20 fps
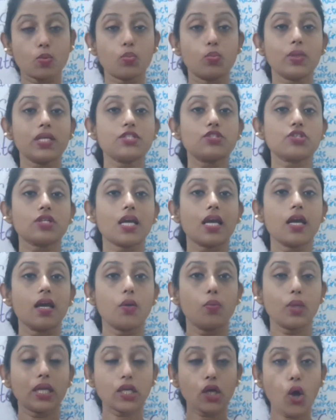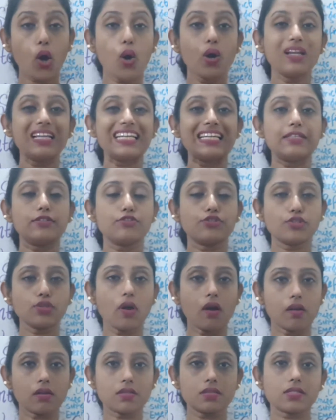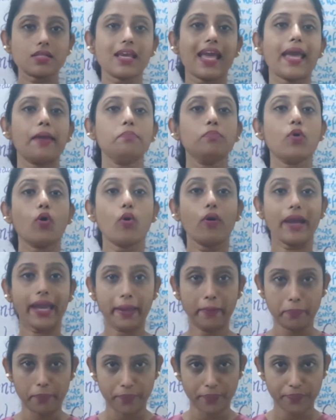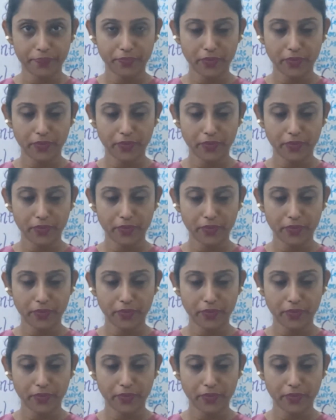which we call in short MOM.